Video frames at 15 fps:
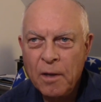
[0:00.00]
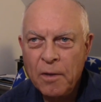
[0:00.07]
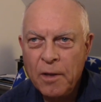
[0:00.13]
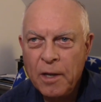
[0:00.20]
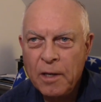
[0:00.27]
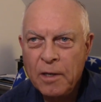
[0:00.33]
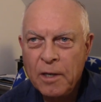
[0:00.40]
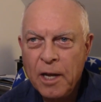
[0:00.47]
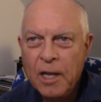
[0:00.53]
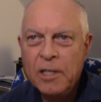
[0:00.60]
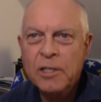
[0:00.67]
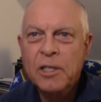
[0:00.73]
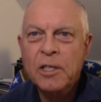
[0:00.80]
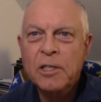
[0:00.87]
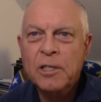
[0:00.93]
the
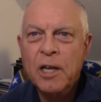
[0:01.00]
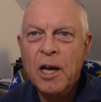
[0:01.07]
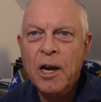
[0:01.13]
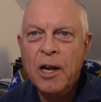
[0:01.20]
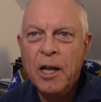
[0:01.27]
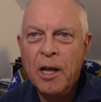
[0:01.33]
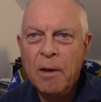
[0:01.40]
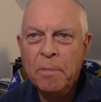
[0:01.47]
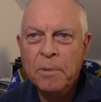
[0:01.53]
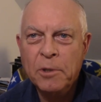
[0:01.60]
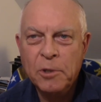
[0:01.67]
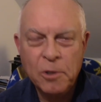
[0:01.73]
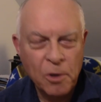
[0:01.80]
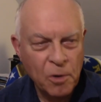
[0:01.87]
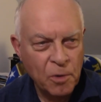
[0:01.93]
next exciting
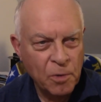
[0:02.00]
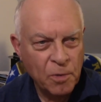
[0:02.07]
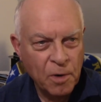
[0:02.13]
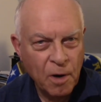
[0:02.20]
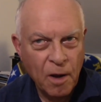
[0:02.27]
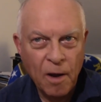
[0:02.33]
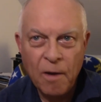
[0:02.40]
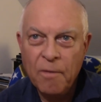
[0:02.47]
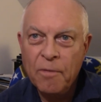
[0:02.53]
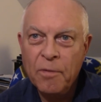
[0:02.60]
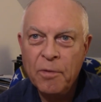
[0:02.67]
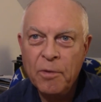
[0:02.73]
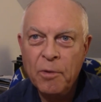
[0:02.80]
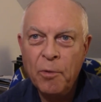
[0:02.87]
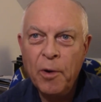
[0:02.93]
episode of
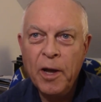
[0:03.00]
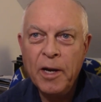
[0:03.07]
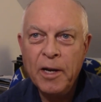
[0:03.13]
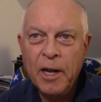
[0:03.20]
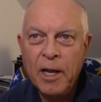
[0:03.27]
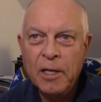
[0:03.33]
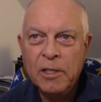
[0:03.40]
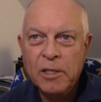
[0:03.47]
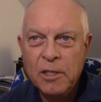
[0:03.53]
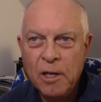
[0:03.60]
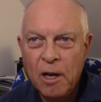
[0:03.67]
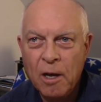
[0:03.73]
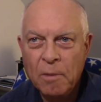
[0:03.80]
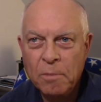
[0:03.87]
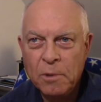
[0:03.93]
the Redneck
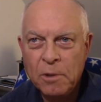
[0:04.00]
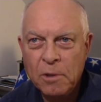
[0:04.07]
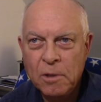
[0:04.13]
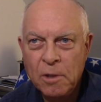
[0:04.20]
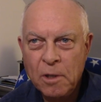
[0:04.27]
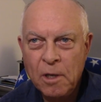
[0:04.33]
Stops